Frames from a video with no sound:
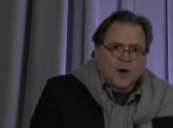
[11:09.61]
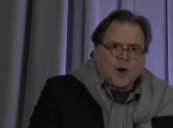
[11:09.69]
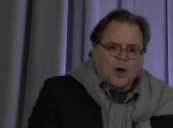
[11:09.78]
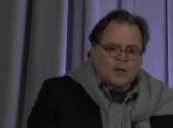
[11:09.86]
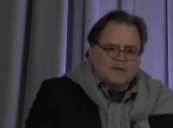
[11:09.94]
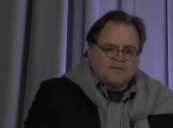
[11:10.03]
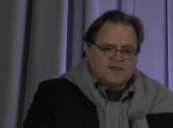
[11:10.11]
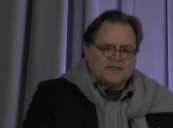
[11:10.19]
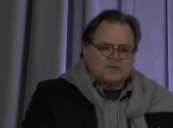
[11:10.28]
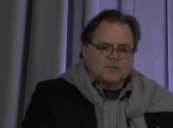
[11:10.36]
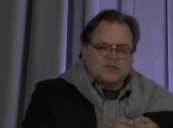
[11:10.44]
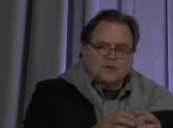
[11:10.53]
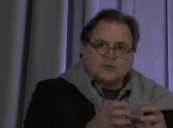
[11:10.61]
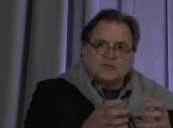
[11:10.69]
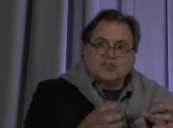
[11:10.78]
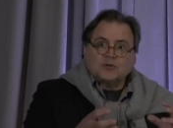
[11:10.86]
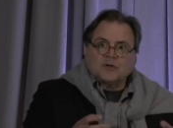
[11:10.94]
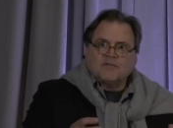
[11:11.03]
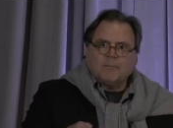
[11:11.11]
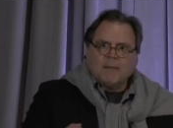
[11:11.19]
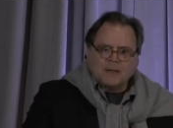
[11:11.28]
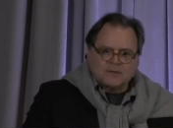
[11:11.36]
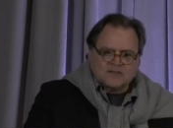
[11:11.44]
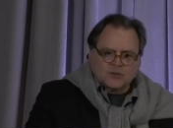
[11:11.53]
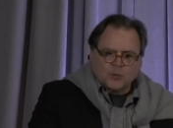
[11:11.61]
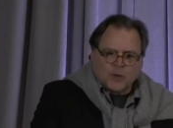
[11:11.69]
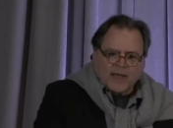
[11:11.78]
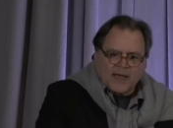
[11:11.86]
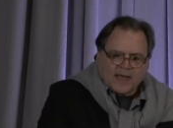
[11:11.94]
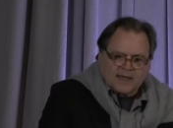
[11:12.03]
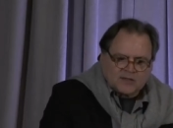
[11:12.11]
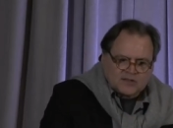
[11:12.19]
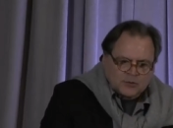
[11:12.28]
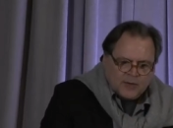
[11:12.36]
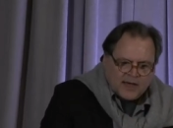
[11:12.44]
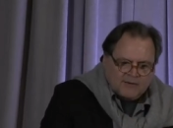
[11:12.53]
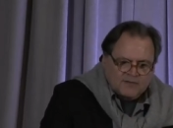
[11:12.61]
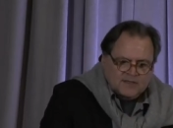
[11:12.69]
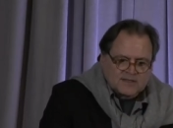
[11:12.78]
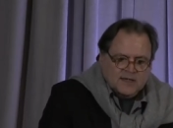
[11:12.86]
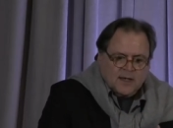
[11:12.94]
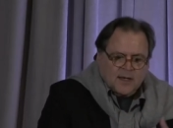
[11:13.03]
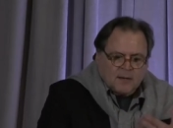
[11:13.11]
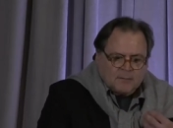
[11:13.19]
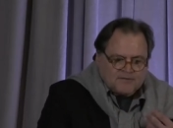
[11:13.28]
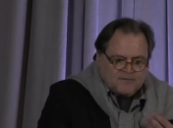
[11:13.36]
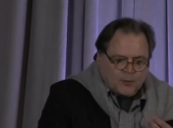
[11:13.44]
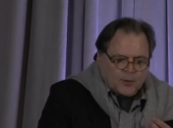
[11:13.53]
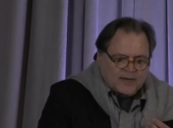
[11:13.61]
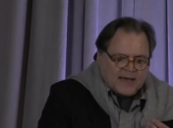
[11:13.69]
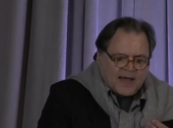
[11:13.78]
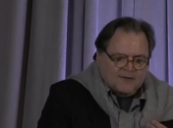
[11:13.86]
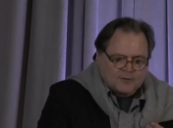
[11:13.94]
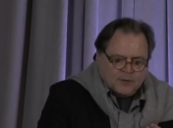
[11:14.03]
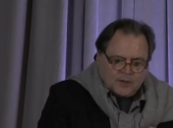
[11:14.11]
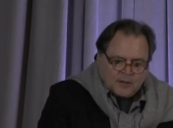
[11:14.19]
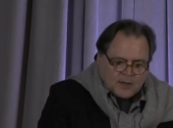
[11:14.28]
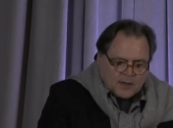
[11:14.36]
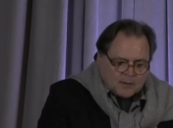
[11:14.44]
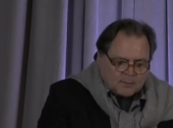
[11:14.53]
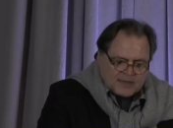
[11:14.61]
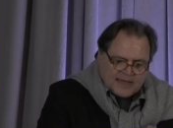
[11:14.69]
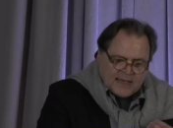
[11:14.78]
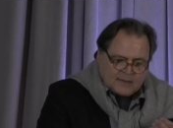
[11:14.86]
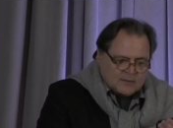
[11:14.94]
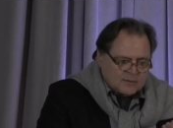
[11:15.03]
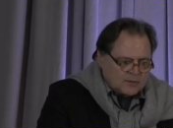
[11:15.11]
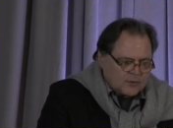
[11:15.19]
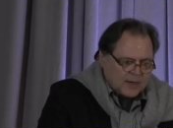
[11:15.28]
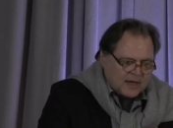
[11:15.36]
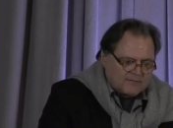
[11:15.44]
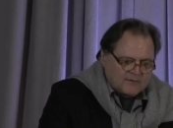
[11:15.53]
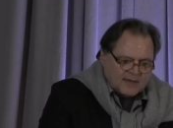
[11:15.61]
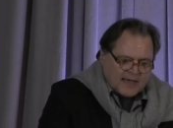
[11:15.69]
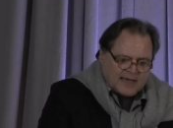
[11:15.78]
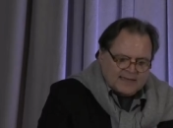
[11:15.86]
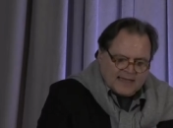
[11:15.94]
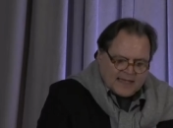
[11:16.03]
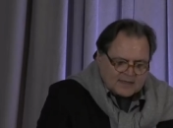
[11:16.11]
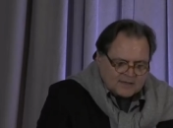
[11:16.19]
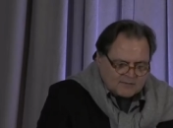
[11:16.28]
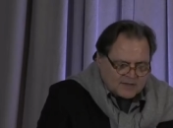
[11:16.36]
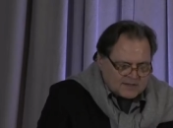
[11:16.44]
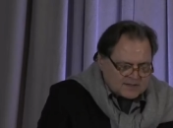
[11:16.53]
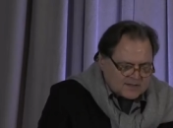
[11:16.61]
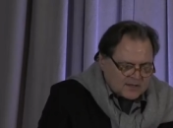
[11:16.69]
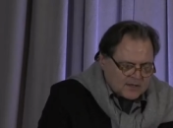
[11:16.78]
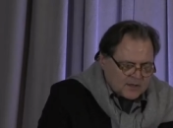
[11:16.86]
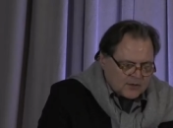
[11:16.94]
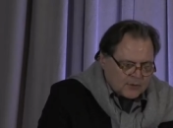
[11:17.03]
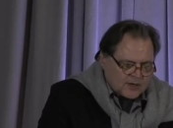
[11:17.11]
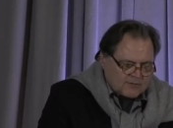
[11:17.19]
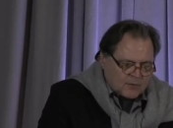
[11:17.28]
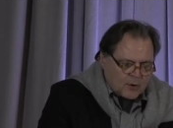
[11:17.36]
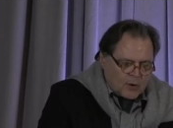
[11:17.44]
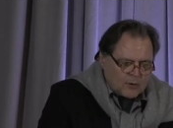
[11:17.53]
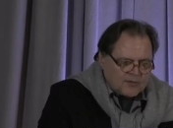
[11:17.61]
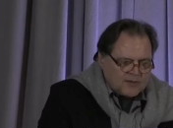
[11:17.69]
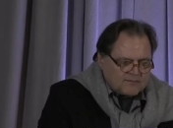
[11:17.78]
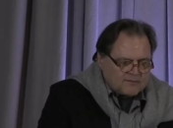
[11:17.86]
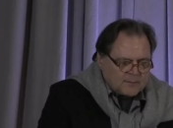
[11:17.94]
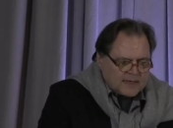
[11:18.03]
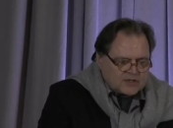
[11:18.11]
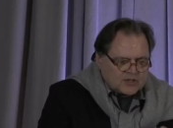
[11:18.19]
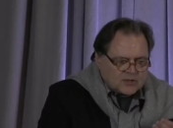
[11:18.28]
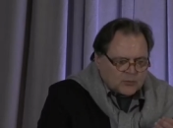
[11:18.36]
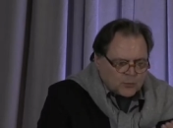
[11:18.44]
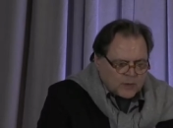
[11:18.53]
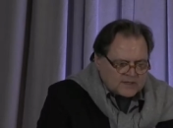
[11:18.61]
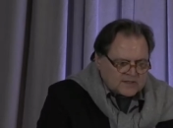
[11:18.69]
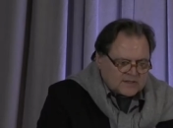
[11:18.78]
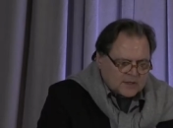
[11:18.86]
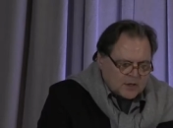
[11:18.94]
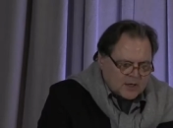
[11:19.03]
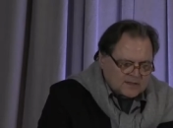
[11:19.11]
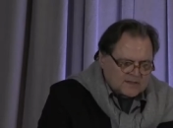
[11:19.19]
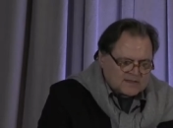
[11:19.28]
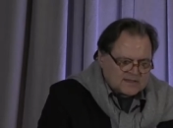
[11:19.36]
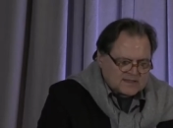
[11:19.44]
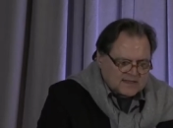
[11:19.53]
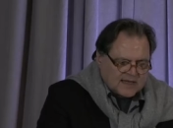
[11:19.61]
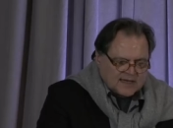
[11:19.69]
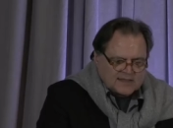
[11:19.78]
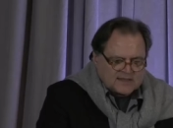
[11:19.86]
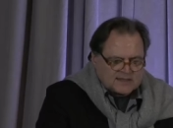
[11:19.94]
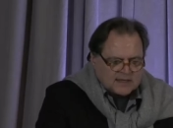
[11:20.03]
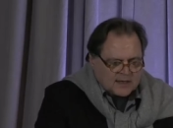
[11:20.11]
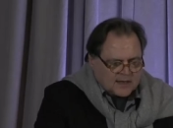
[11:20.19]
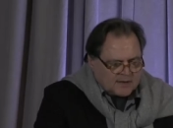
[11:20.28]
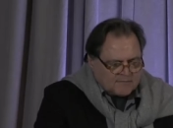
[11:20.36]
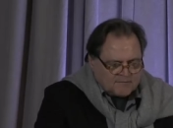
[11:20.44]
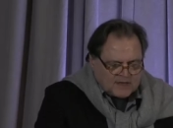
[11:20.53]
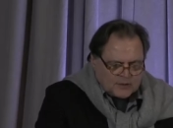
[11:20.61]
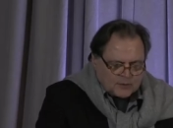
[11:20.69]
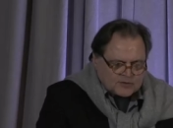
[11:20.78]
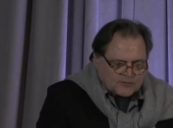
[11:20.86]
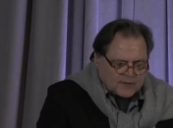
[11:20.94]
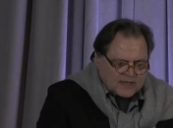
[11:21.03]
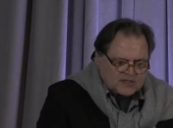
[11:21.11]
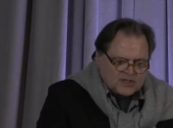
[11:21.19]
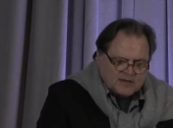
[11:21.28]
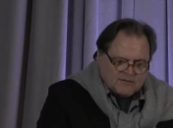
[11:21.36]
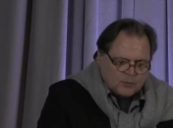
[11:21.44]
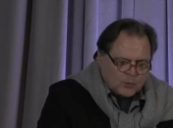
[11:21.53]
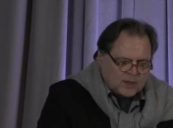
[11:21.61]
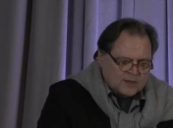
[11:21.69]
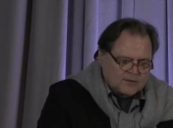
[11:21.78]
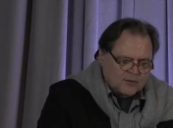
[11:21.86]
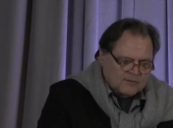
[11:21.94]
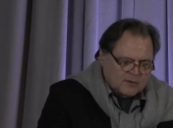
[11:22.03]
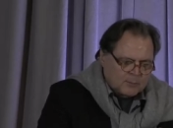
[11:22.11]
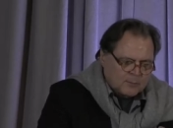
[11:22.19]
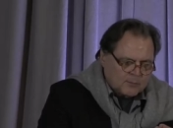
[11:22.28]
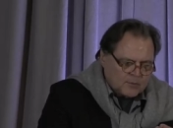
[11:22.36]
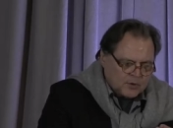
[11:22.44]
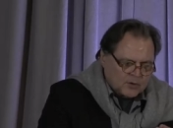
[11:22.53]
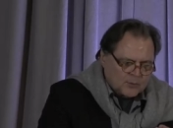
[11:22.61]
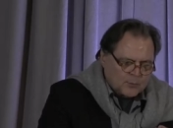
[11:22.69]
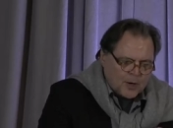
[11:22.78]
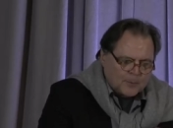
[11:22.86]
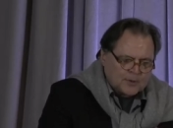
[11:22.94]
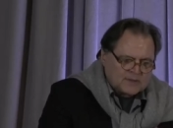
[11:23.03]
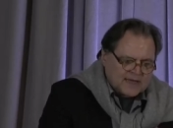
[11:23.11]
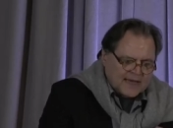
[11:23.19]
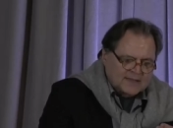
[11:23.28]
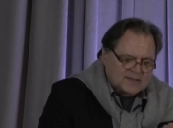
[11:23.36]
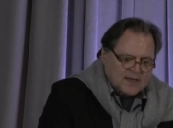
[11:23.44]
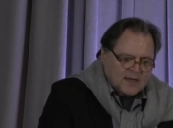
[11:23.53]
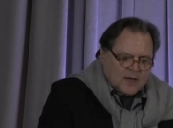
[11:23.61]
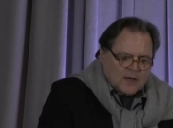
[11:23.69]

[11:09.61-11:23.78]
All of this was, you know, just sort of melts away. And as you have this before and after, but again, you have at the end of this, you have all the information, the risks, the causes, the signs, videos for each and every one. You have the, you know, the proper text.